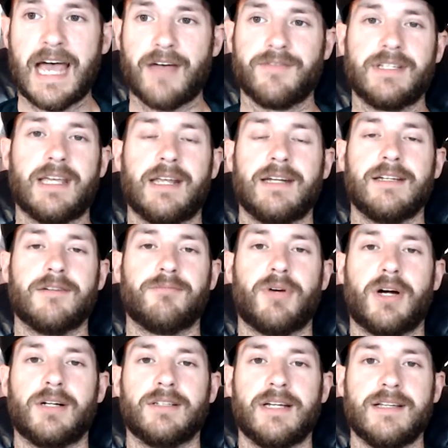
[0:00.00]
Having
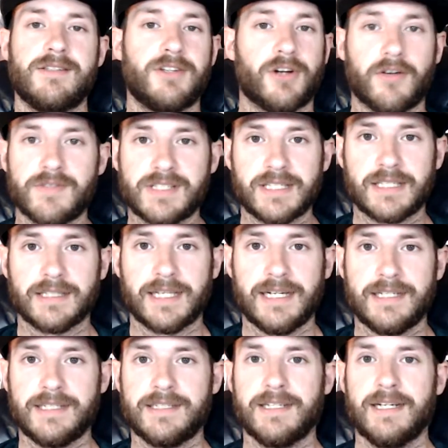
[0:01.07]
Kennedy on parlays, you're
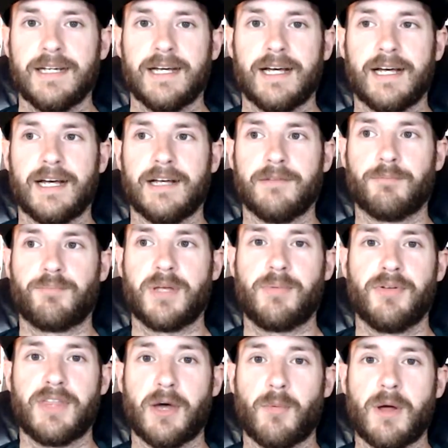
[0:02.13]
obviously elated.
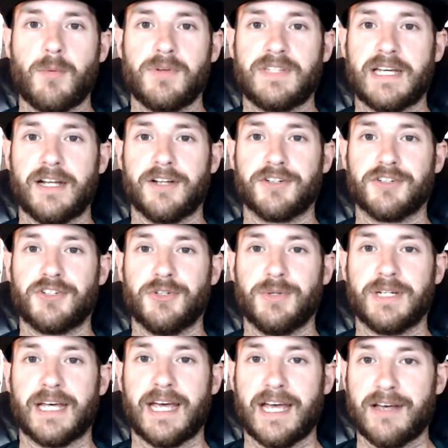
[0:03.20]
People that went with that under
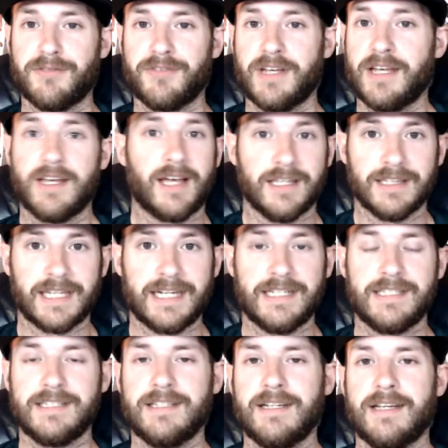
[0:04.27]
2.5,
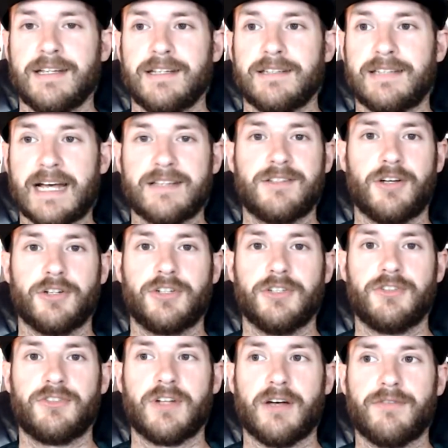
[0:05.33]
elated. That's all
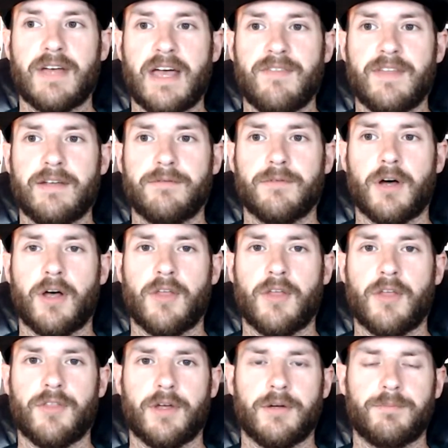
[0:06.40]
good stuff. And then on
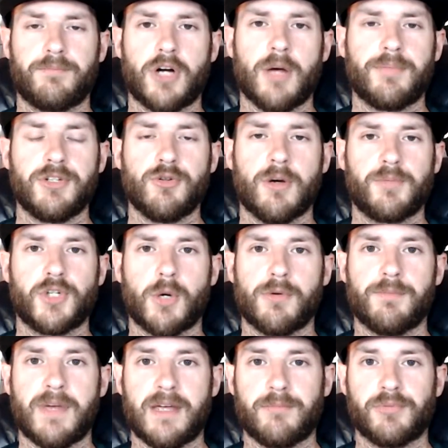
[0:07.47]
the propping you up show with
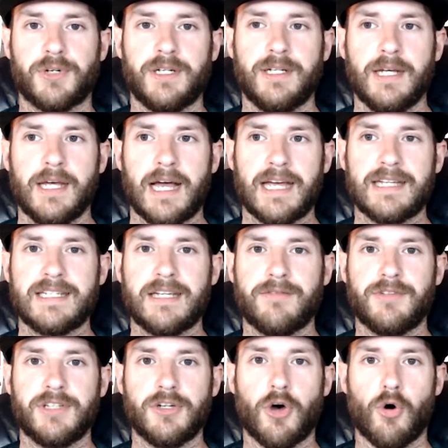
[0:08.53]
Manpreet, I had
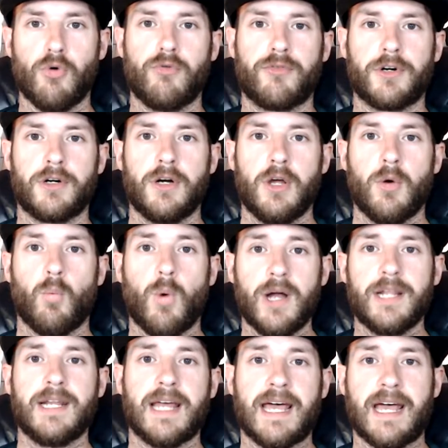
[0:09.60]
given the over
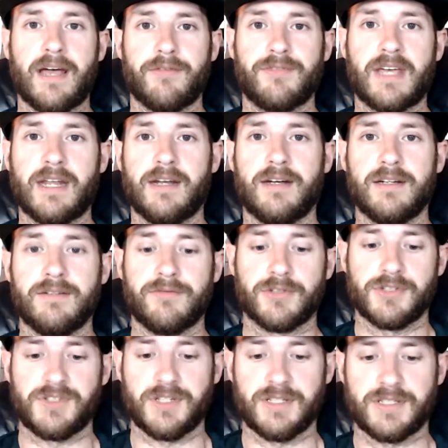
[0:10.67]
1.5 Kennedy
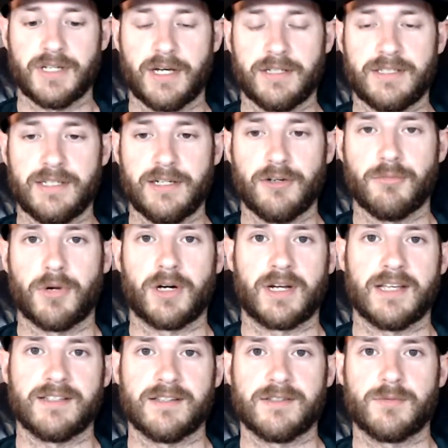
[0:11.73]
versus Daniel
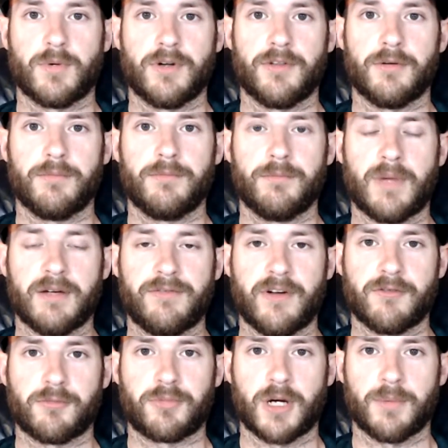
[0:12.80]
Marquez as one of my
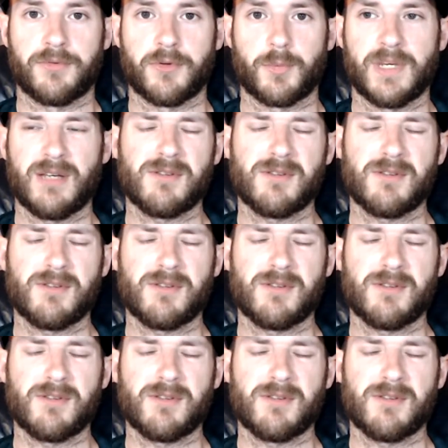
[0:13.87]
favorite props of the week.